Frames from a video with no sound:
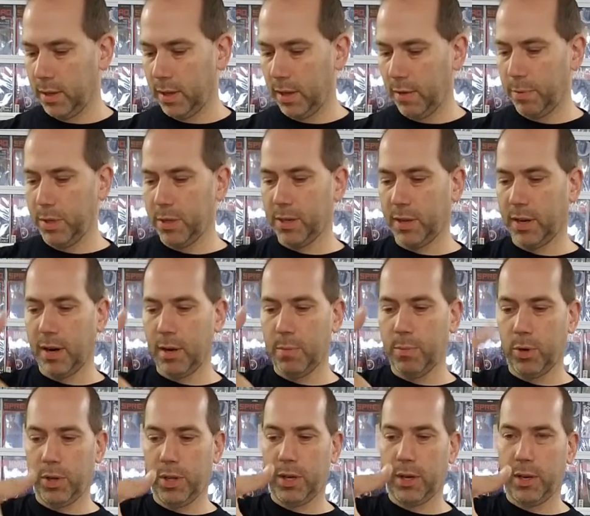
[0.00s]
they have a piece of
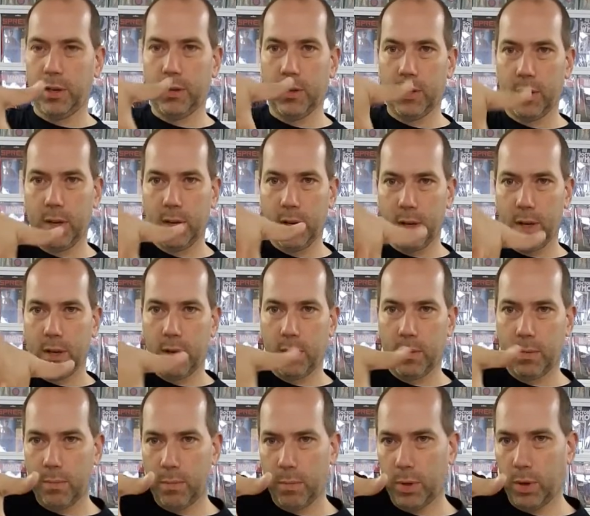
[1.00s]
cardboard that are,
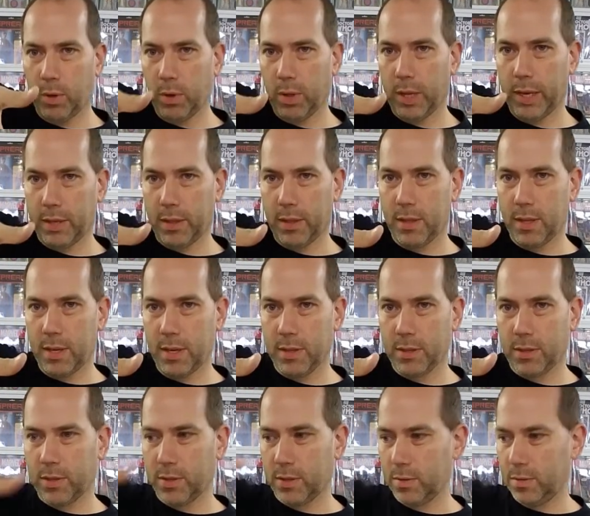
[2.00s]
like
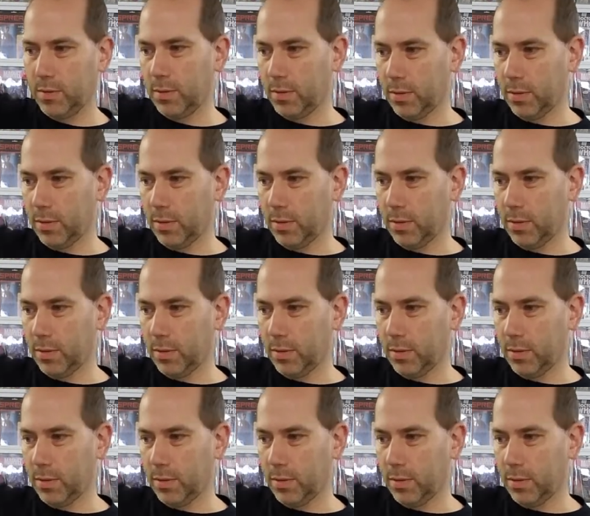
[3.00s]
this,